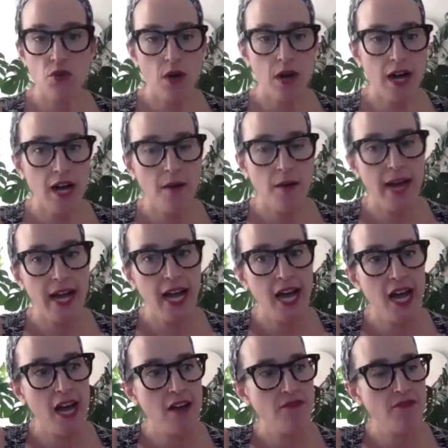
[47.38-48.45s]
um, I
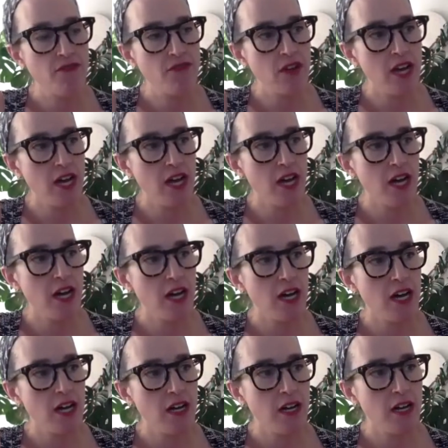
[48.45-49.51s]
have
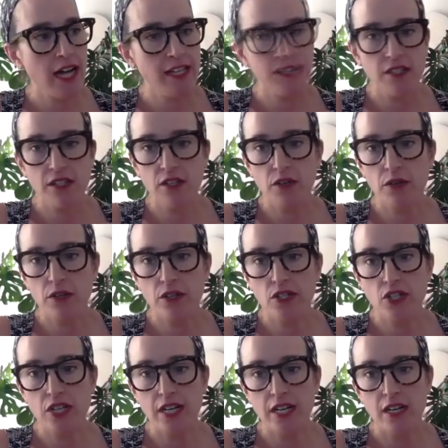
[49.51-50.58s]
uh, at
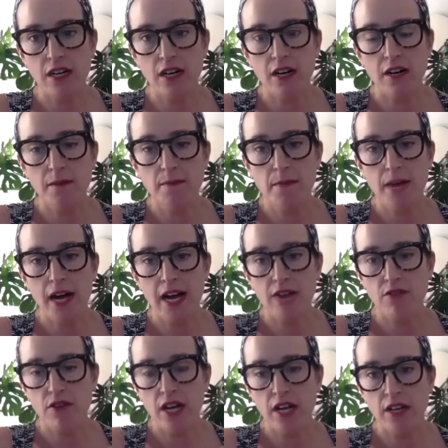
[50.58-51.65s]
stellaorange.com. I
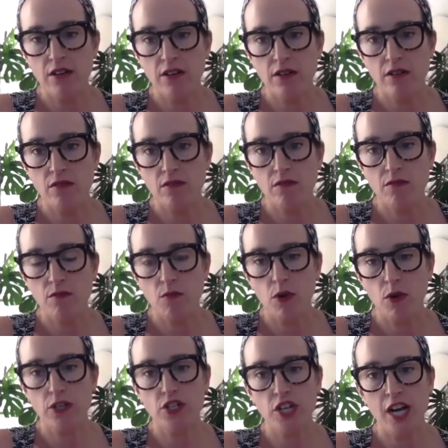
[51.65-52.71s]
run
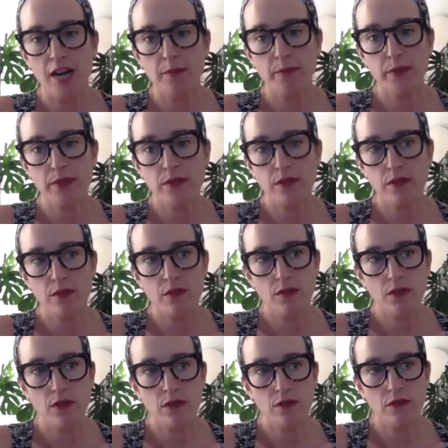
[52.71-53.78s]
workshops.
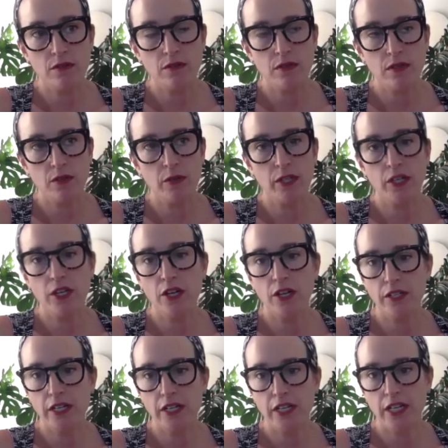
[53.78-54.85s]
They're really called
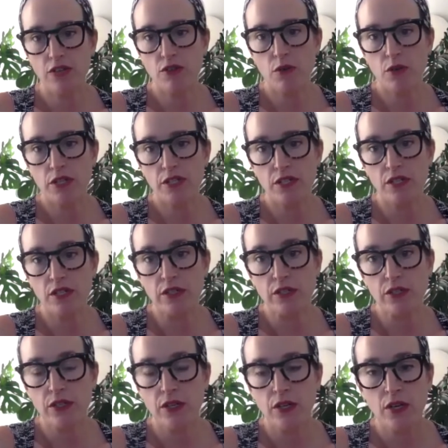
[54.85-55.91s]
intro
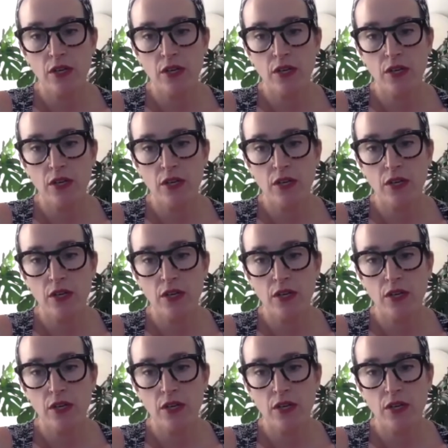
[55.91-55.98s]
courses